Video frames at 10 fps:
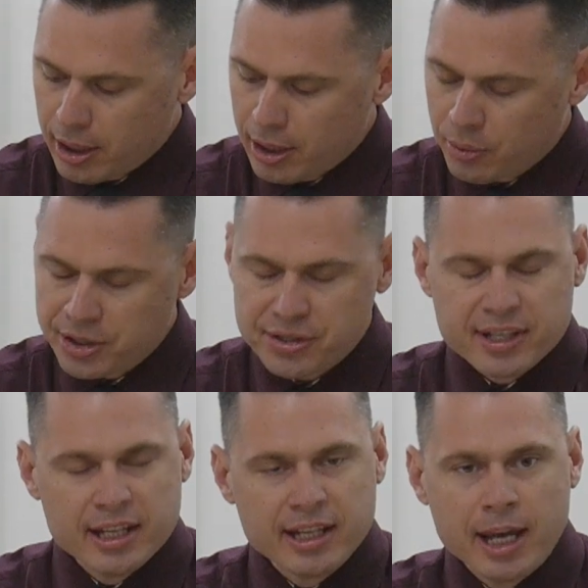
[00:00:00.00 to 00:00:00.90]

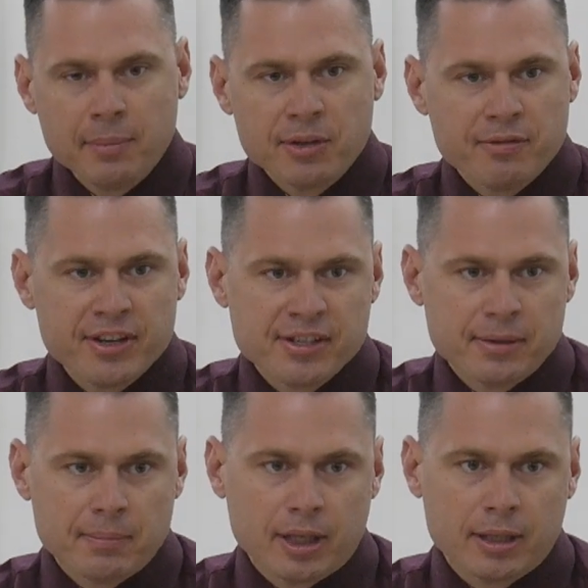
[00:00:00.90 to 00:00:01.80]
he came to
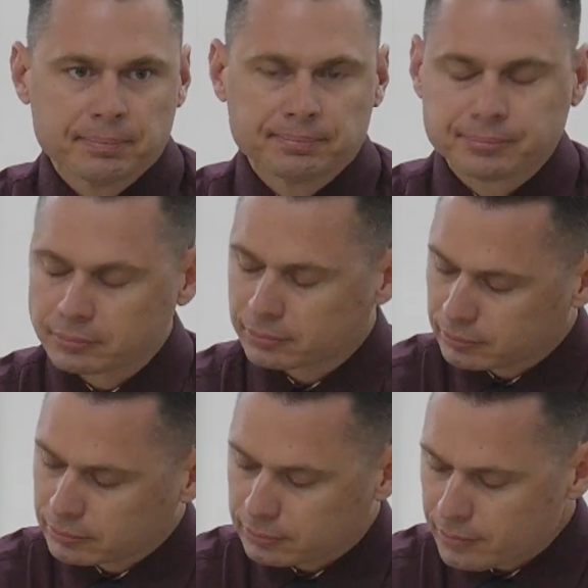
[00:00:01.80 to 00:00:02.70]
visit me.
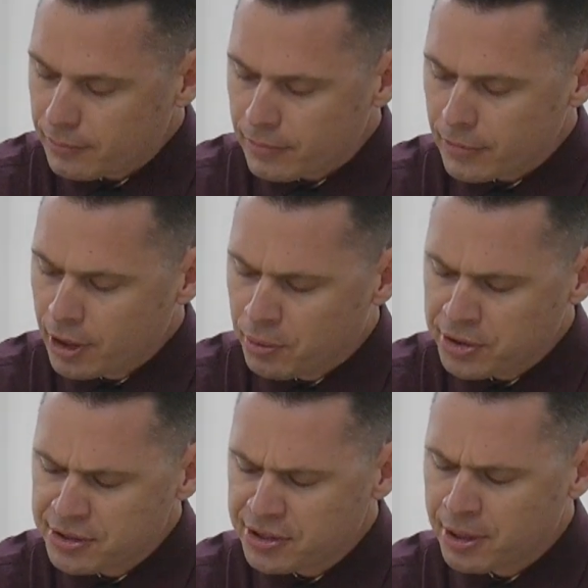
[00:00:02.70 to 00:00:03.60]
It
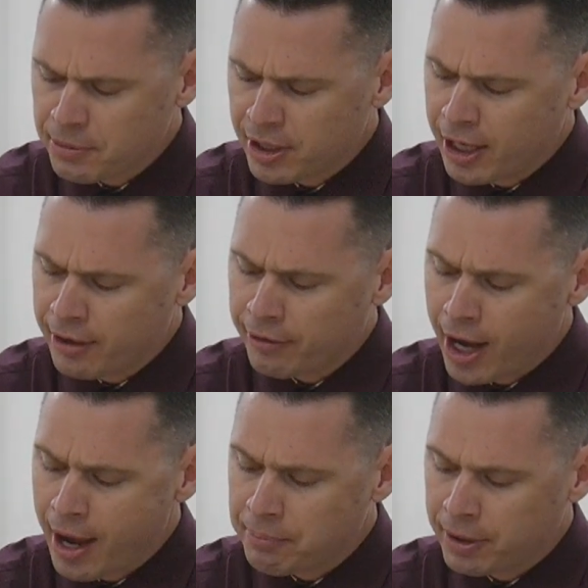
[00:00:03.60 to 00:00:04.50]
wasn't something that ever
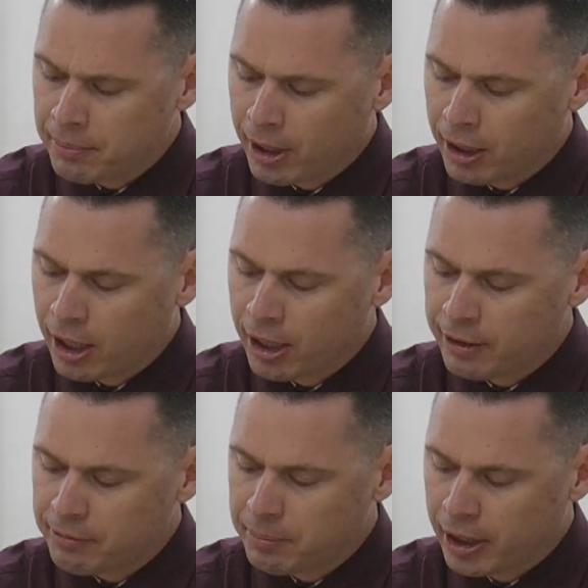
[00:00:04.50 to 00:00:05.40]
happened in my
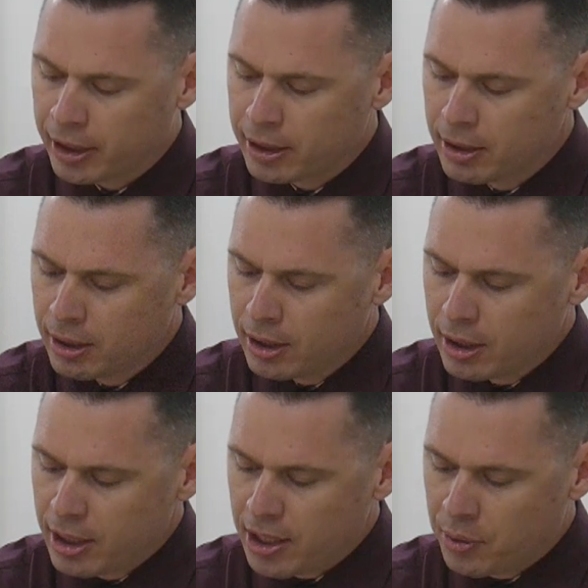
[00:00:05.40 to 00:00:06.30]
life, but
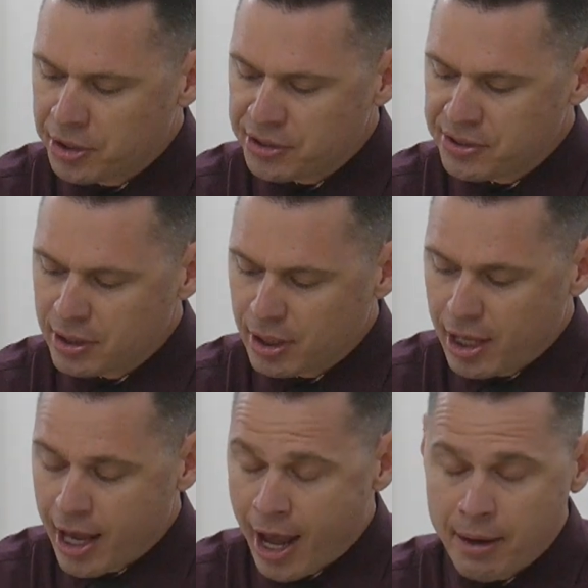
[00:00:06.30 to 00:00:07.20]
it was
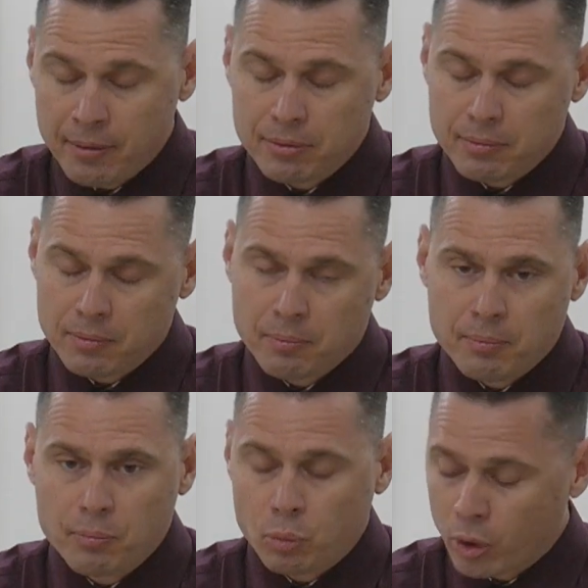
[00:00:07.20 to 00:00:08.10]
at
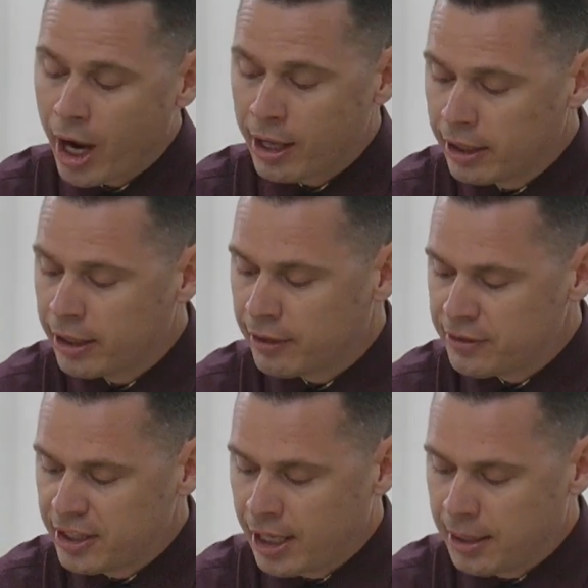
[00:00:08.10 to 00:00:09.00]
where I lived.
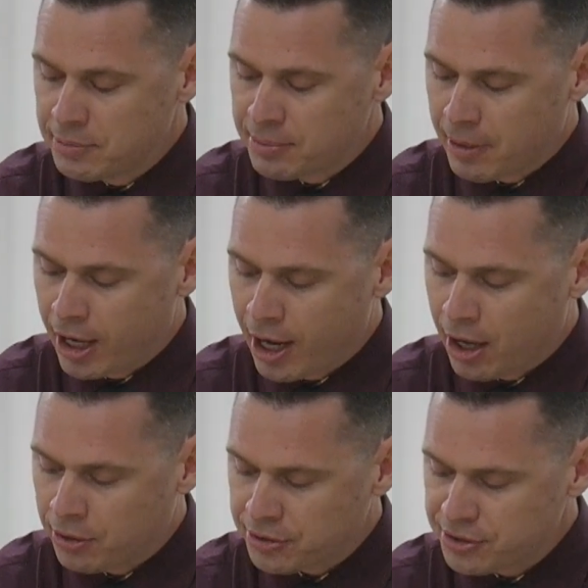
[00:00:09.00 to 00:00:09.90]
He came to my
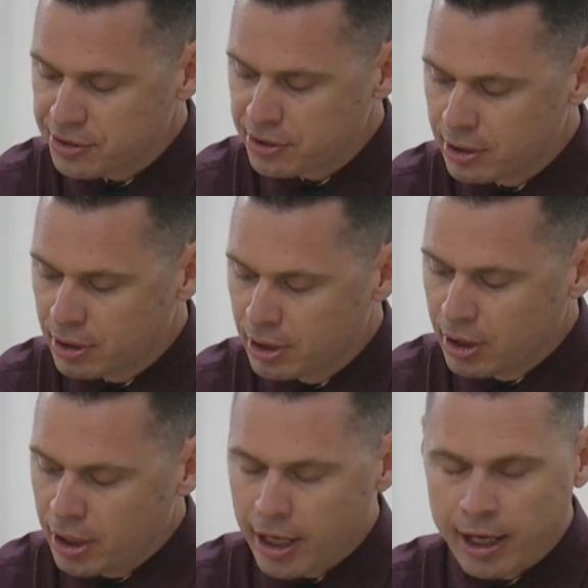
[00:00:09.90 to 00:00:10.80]
house,
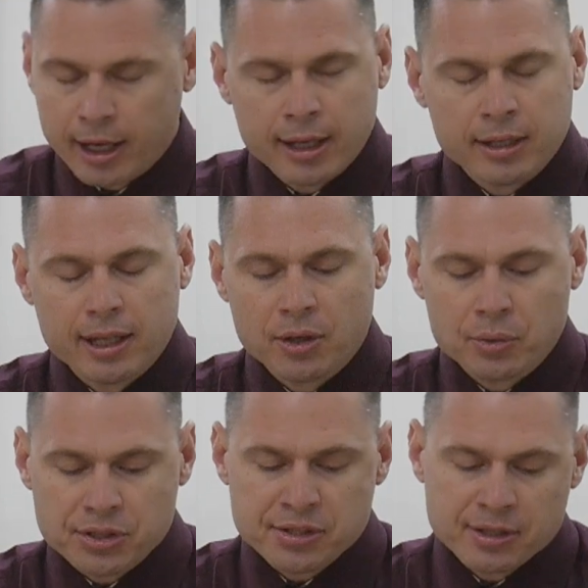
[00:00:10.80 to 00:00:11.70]
and it
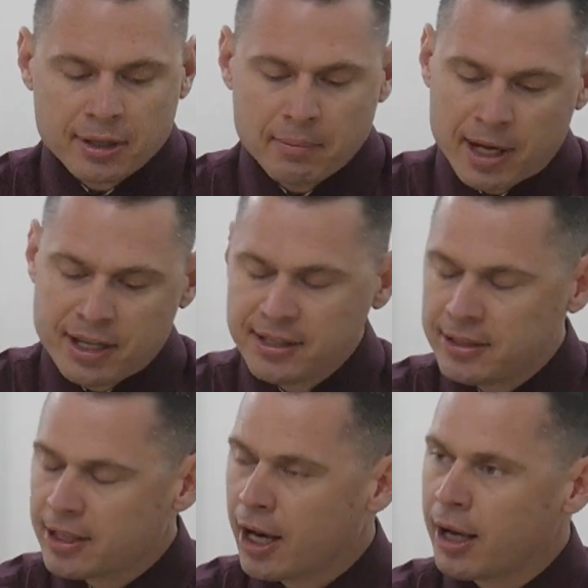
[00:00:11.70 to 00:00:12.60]
was just an amazing
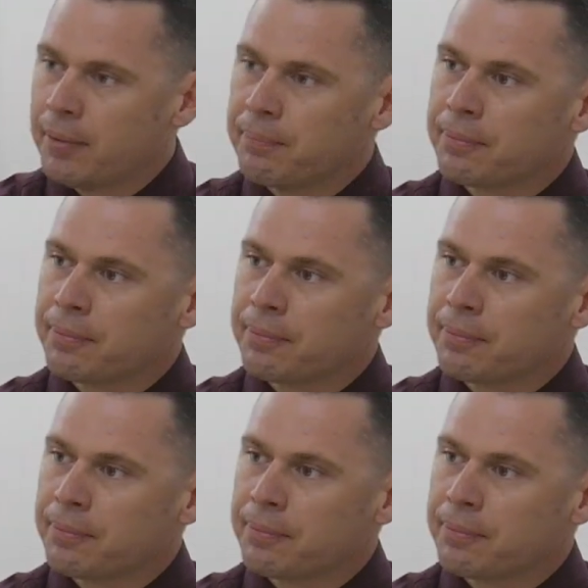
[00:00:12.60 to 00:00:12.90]
time.